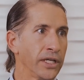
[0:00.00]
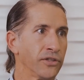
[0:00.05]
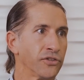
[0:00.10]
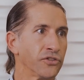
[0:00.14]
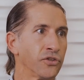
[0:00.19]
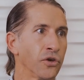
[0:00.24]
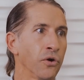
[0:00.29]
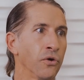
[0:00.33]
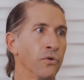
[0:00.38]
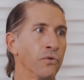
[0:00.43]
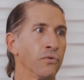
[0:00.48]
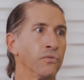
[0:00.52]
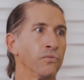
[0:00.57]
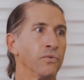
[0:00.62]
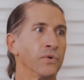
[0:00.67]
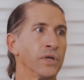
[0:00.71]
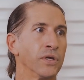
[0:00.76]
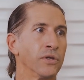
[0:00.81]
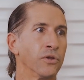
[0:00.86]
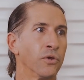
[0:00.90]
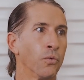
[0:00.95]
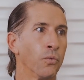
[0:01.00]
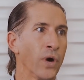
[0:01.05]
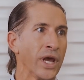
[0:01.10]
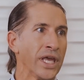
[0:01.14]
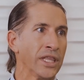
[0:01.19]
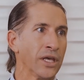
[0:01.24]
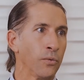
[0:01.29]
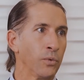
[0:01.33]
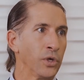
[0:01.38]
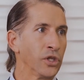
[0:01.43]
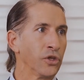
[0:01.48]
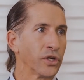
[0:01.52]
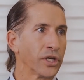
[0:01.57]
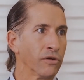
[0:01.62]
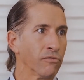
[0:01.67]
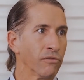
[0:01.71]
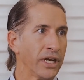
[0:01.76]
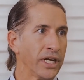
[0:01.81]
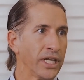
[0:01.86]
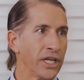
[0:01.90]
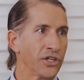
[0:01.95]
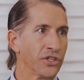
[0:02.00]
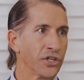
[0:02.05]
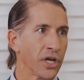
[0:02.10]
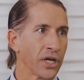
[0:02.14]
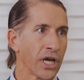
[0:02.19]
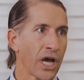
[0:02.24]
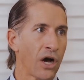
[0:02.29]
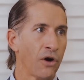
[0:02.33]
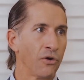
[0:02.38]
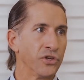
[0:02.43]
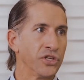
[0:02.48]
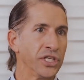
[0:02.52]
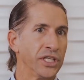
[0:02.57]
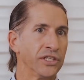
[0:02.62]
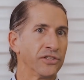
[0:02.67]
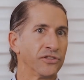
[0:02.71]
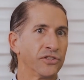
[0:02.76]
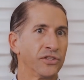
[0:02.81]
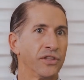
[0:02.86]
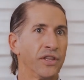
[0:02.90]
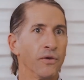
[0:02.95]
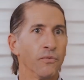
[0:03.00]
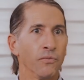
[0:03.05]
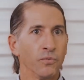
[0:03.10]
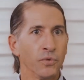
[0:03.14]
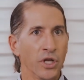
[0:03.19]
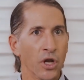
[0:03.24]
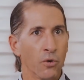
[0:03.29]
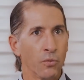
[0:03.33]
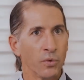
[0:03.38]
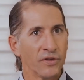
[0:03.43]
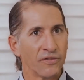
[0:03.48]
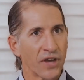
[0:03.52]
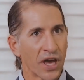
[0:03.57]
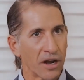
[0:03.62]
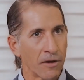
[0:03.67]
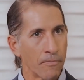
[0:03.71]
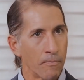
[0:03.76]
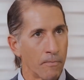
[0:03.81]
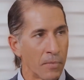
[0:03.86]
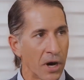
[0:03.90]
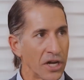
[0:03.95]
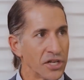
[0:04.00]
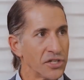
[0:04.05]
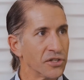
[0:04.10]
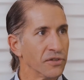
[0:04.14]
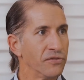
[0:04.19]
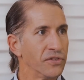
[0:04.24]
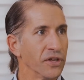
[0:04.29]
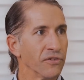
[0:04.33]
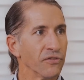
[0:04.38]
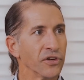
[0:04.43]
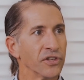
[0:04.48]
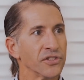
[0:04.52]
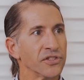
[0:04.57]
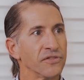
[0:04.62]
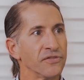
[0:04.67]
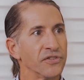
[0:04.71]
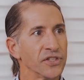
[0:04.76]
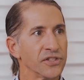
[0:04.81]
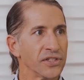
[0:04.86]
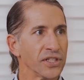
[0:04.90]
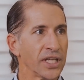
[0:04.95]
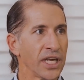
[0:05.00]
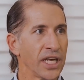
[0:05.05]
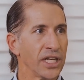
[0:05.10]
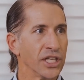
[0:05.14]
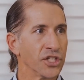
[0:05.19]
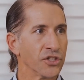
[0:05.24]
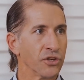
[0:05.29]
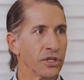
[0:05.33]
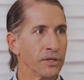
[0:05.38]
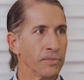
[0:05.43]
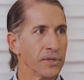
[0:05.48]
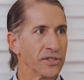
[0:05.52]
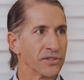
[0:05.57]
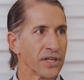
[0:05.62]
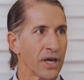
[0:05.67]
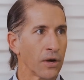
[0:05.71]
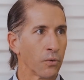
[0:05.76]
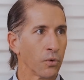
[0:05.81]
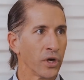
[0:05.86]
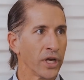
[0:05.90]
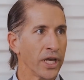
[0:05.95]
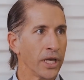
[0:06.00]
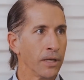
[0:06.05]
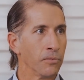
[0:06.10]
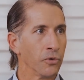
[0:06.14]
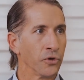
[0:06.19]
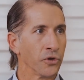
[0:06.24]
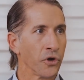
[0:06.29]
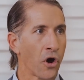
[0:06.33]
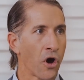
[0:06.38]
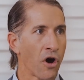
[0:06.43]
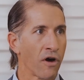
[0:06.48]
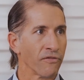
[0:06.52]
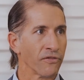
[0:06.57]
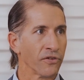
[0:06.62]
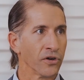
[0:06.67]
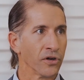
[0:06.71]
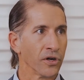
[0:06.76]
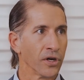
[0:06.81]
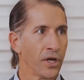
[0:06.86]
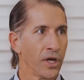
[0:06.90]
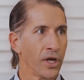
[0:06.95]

So the way that we look in radiation oncology is, you know, we've got a bunch of different sophisticated treatments that we're able to offer,